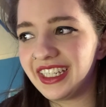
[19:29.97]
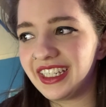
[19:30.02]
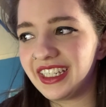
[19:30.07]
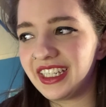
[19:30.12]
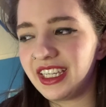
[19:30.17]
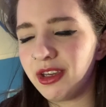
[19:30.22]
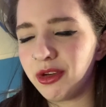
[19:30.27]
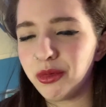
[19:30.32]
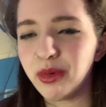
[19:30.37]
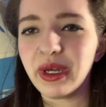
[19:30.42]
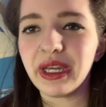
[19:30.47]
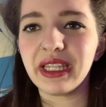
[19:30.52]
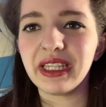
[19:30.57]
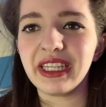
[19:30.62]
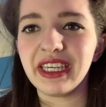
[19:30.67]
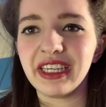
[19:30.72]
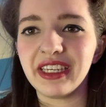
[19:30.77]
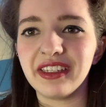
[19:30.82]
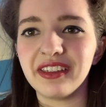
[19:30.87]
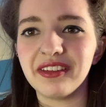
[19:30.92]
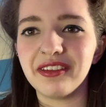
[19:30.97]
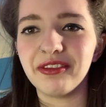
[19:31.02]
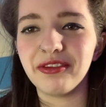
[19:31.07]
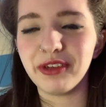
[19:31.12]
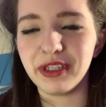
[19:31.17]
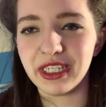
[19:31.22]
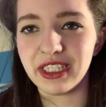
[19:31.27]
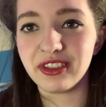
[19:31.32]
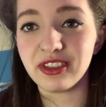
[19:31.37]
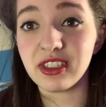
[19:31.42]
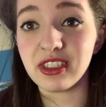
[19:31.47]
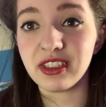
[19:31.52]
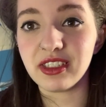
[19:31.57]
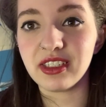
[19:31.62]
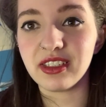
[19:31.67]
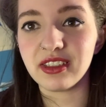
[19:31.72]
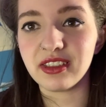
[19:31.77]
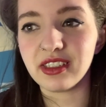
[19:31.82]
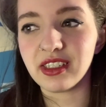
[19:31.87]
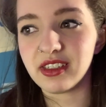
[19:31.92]
He quickly finishes
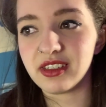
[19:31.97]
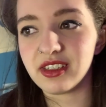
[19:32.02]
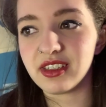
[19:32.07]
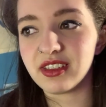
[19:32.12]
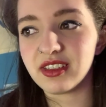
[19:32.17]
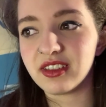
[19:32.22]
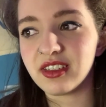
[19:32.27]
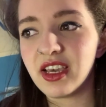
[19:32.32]
his sentence.